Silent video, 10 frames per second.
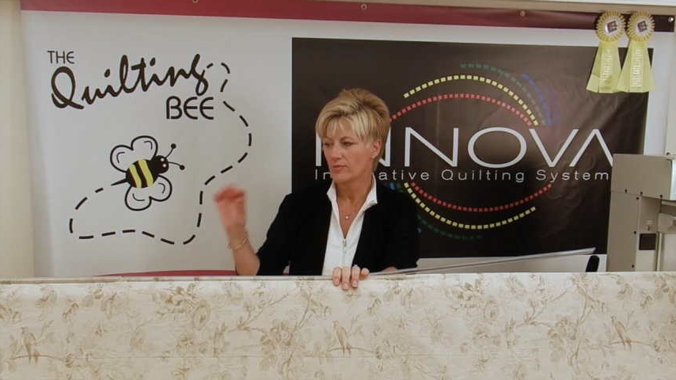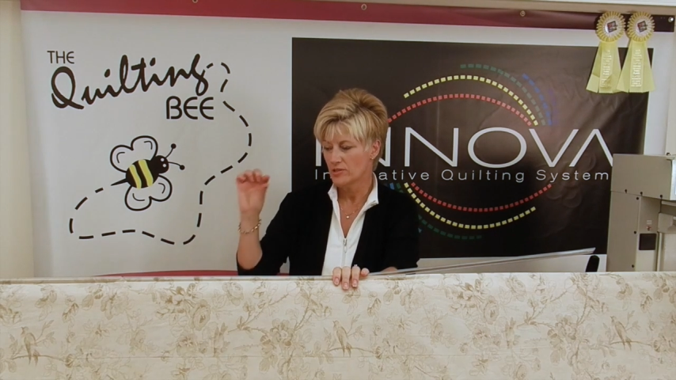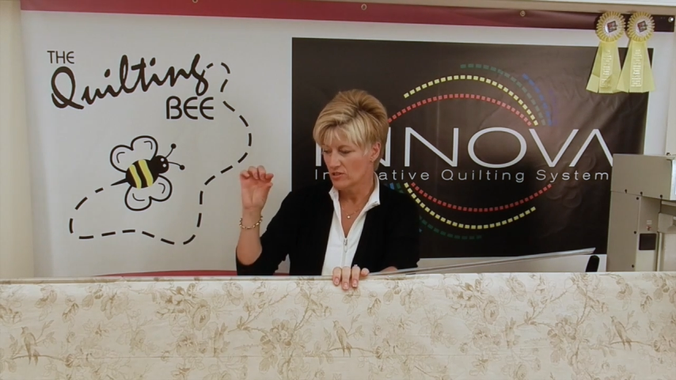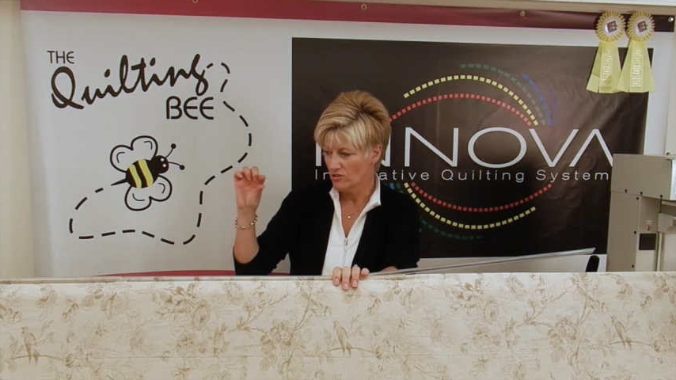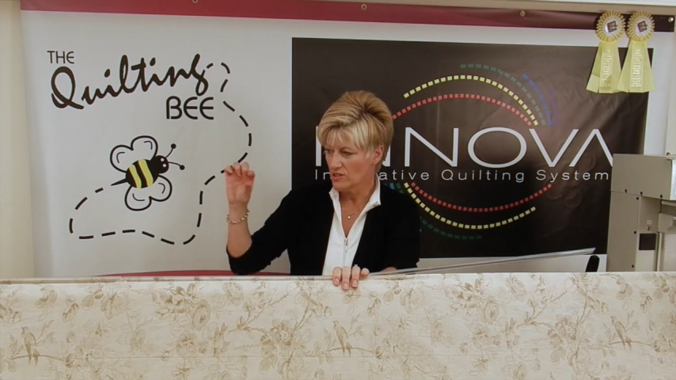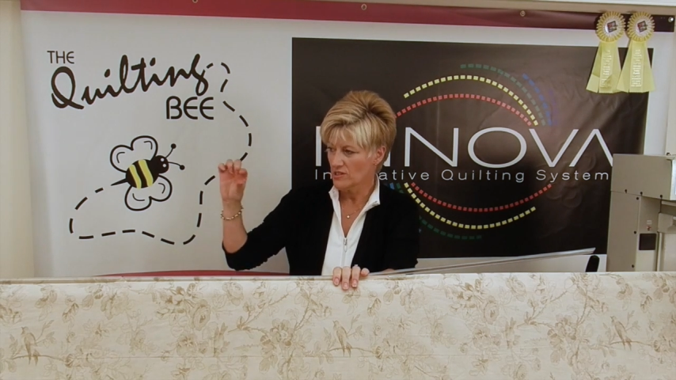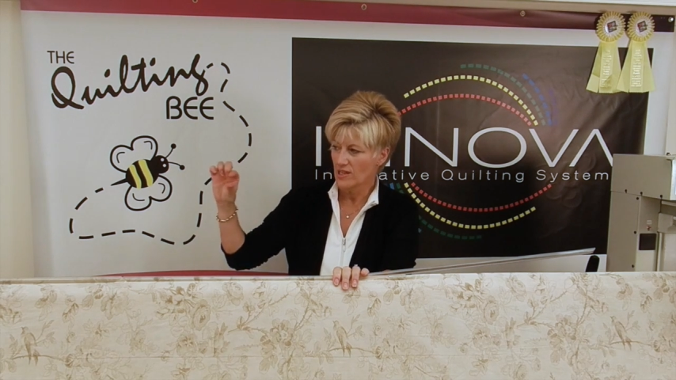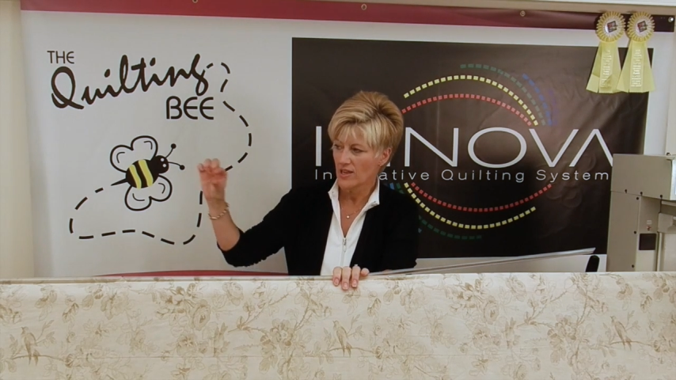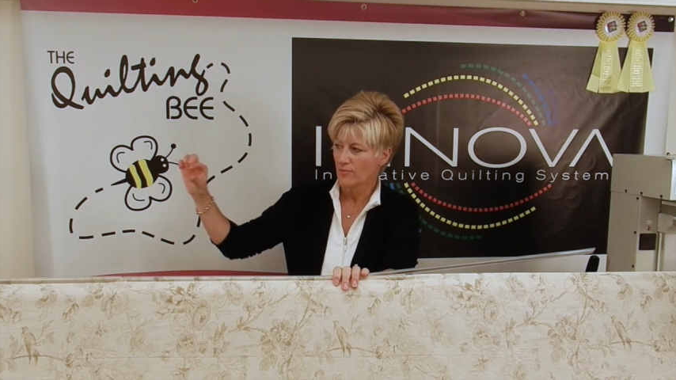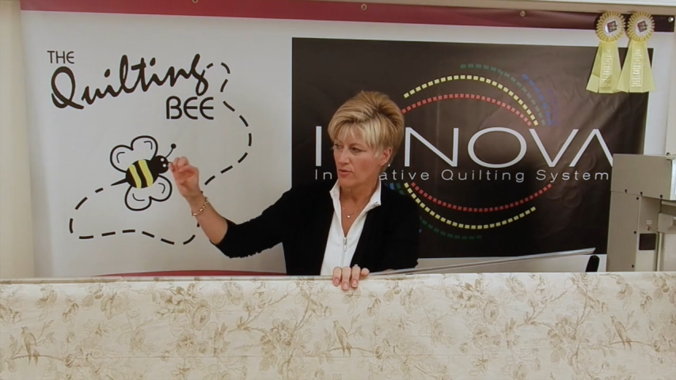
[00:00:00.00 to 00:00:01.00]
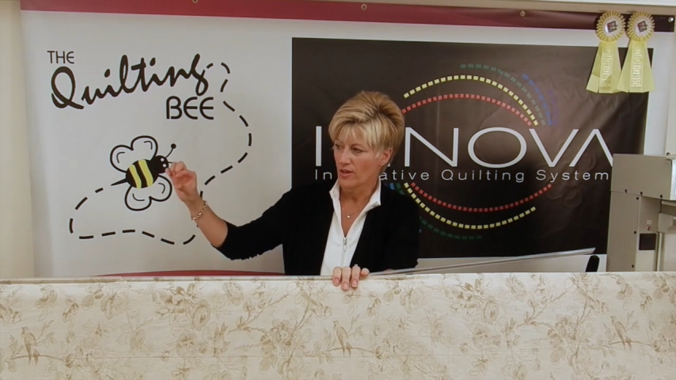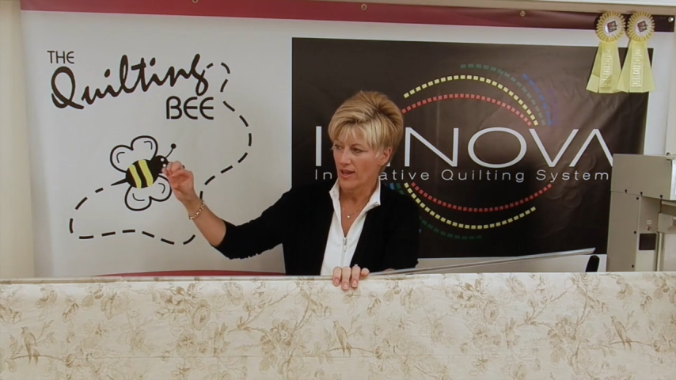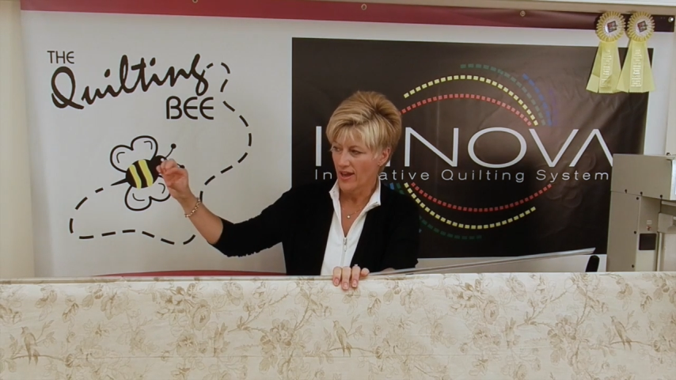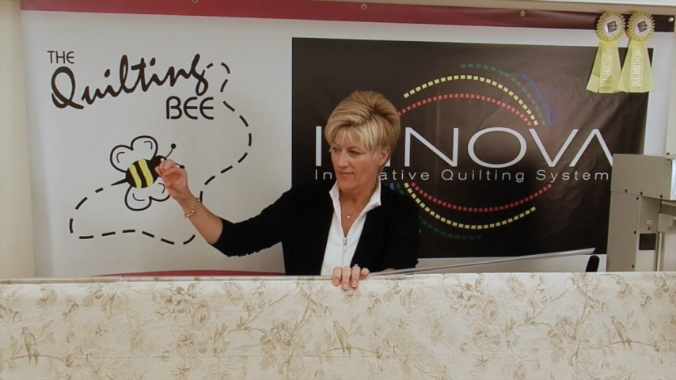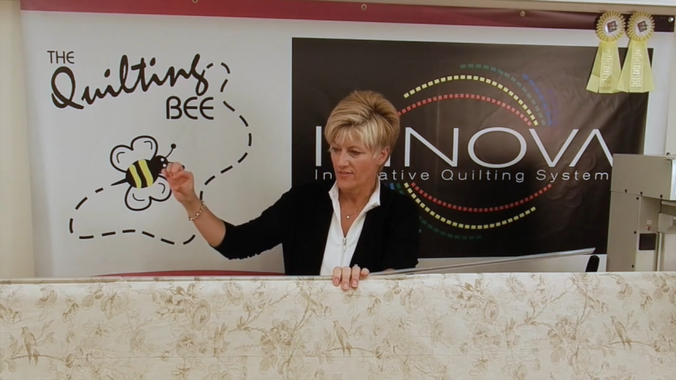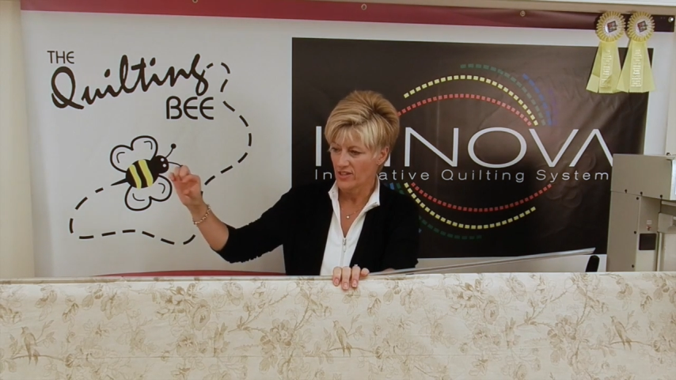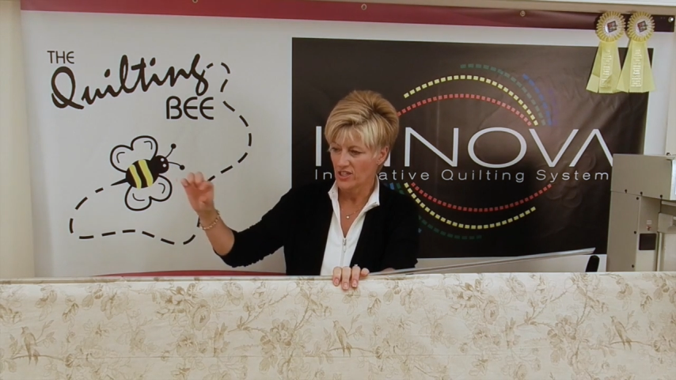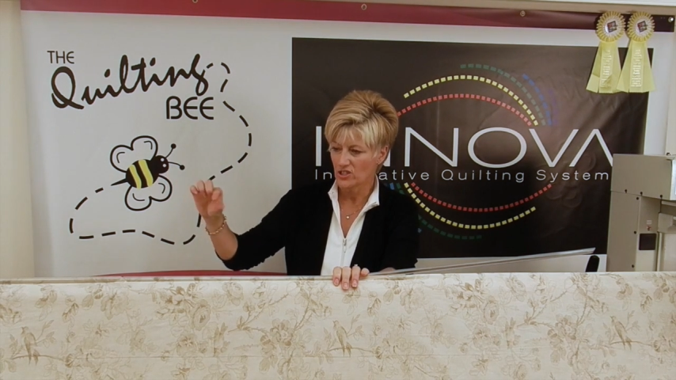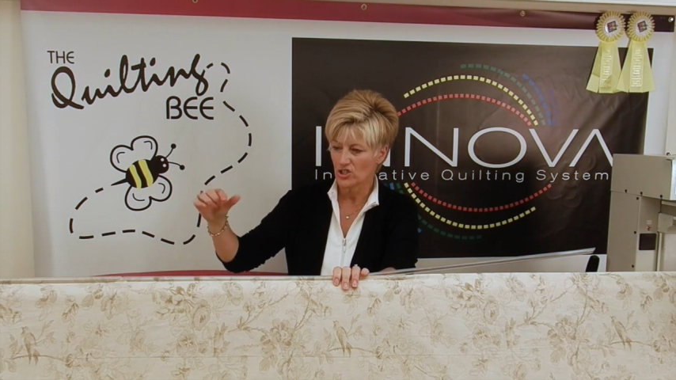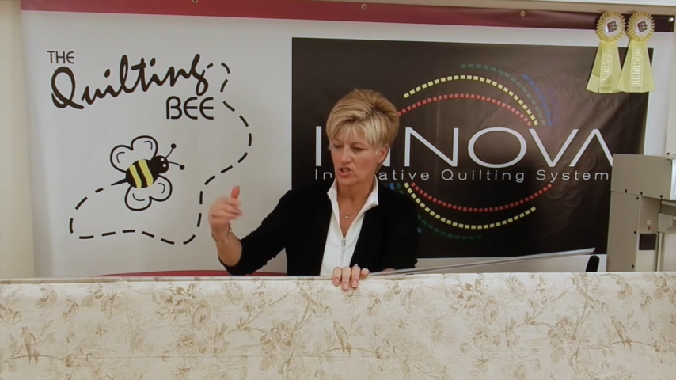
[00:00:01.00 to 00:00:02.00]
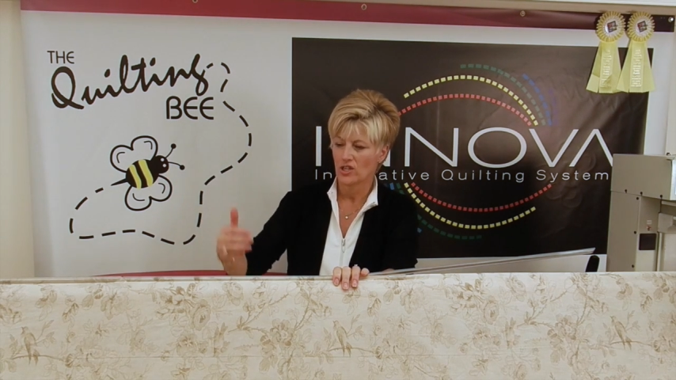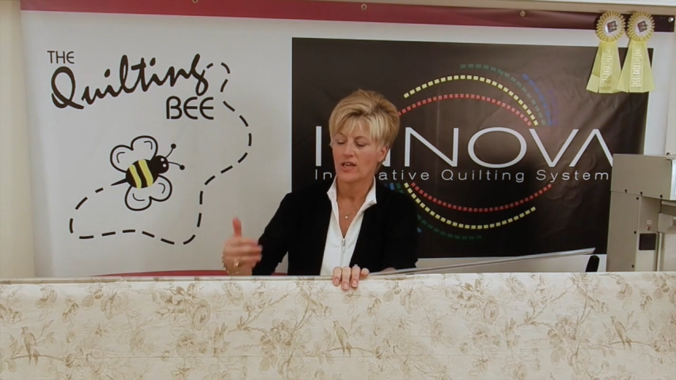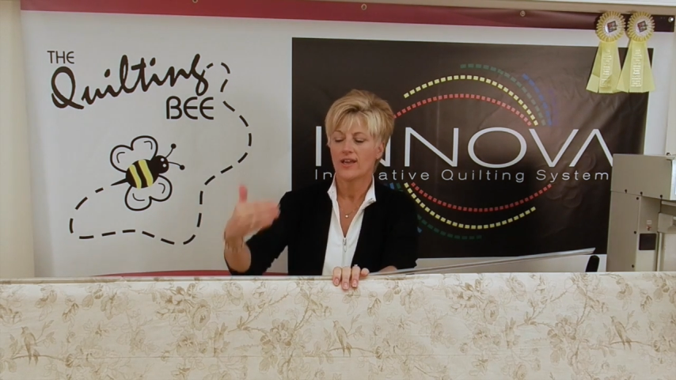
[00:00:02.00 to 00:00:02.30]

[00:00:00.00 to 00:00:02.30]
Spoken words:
I'm still seeing about a ½ an inch